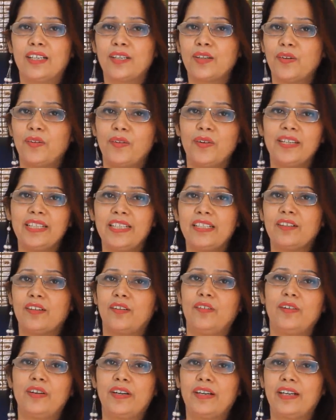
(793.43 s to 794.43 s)
called it,
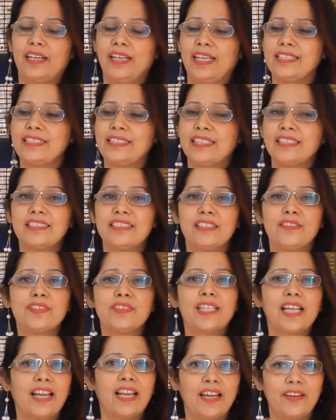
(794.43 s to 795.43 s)
or excessive
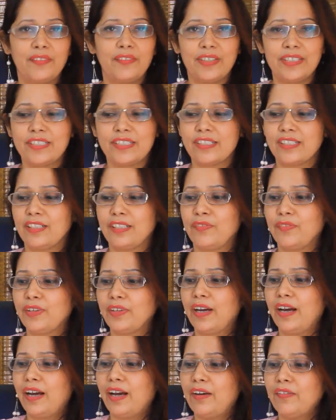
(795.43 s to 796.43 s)
salivation if
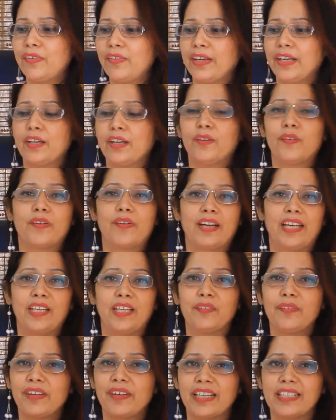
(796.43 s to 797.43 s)
you're having, or
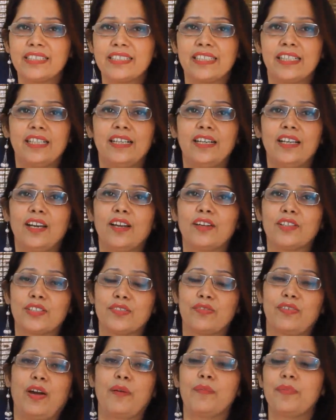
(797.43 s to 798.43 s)
anorexia, loss
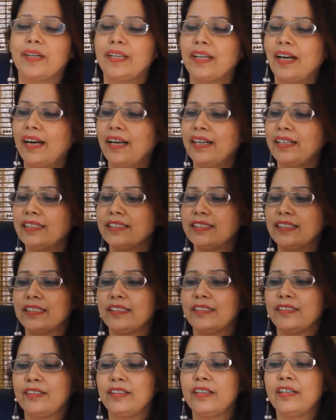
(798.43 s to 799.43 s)
of appetite is
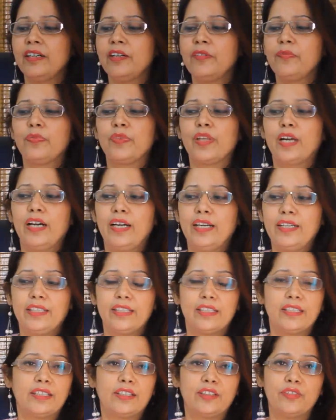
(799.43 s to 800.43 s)
there, and
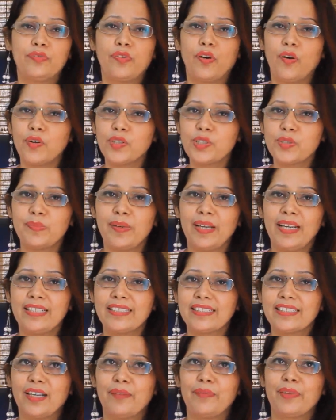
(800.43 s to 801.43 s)
foul smell
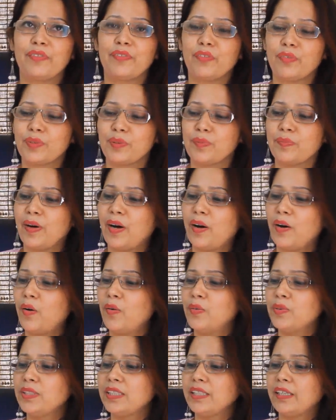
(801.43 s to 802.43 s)
is coming from the
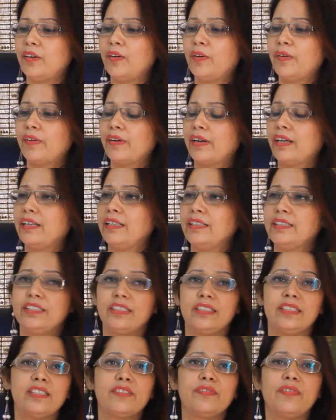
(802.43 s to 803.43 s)
mouth, or
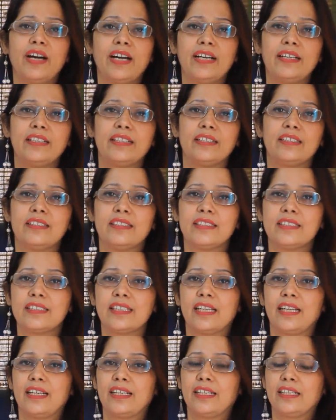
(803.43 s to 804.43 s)
gingivitis,
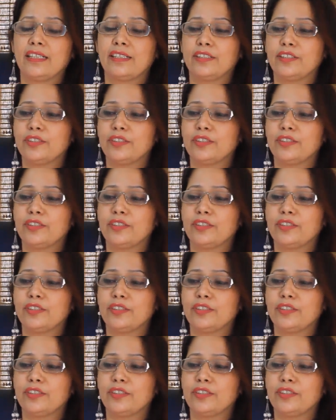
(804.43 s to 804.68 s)
and